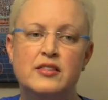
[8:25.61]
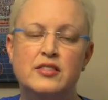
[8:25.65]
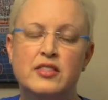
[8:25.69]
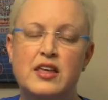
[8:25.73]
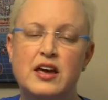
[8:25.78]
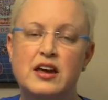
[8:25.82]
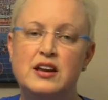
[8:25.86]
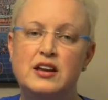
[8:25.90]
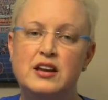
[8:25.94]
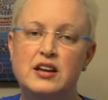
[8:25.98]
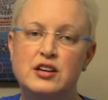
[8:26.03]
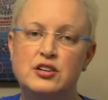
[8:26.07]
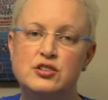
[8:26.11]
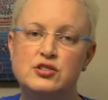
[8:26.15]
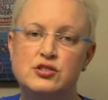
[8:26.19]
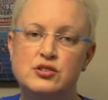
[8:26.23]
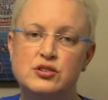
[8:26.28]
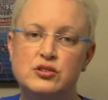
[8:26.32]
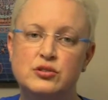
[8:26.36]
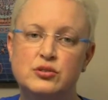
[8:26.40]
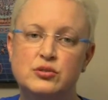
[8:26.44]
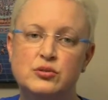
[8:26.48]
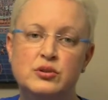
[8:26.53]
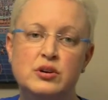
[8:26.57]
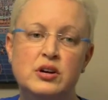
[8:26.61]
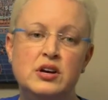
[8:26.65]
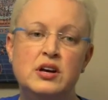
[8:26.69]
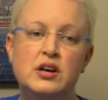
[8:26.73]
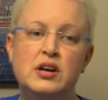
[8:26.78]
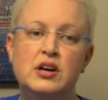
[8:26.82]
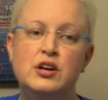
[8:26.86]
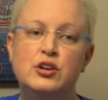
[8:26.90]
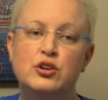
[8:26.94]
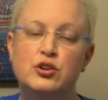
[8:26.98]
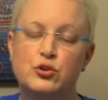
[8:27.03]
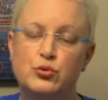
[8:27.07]
They need to
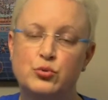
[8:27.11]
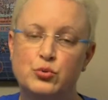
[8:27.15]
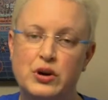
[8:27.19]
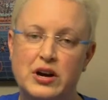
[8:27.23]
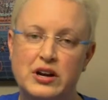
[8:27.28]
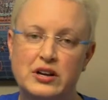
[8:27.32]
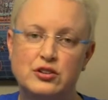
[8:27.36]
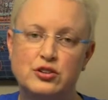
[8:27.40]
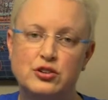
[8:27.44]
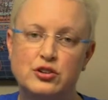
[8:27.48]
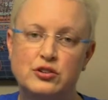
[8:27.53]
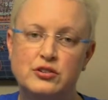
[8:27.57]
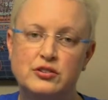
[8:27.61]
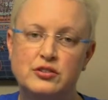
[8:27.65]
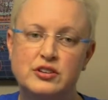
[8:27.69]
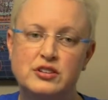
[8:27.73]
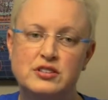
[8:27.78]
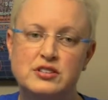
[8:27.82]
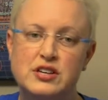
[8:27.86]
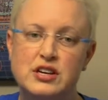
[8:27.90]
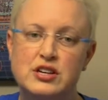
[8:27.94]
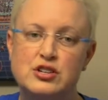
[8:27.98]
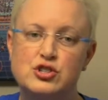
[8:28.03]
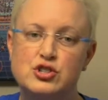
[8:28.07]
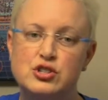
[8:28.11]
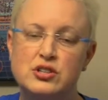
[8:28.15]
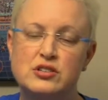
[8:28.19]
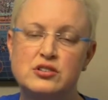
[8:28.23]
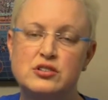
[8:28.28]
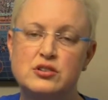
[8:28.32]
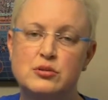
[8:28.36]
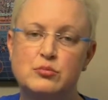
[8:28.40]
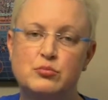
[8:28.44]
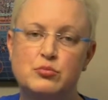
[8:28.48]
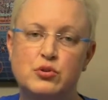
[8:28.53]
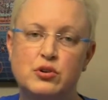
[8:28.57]
direct learner attention
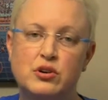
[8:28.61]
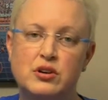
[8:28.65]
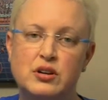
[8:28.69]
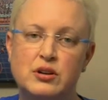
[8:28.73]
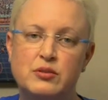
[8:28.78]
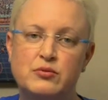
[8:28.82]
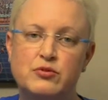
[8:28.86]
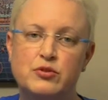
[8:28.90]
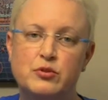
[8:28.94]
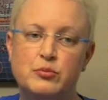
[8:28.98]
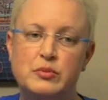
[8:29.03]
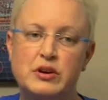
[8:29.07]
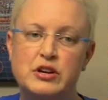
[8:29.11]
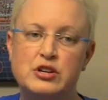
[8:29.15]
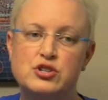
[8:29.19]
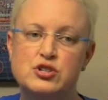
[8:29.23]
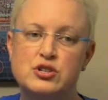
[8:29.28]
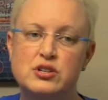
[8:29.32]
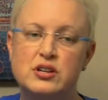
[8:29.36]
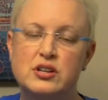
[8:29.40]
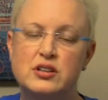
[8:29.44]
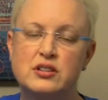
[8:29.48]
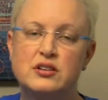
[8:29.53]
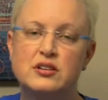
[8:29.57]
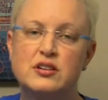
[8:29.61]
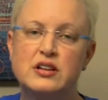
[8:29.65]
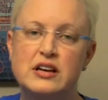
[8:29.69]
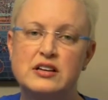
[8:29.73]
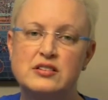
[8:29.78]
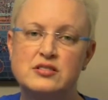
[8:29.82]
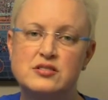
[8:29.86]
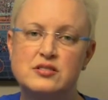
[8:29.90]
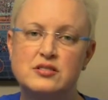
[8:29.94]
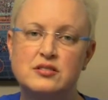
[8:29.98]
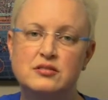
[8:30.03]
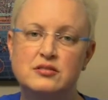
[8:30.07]
to important information in the
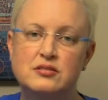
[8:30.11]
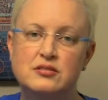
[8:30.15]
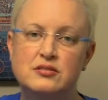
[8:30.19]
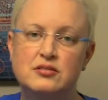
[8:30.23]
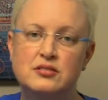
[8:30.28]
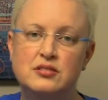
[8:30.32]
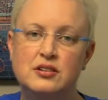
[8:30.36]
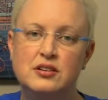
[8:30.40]
lesson,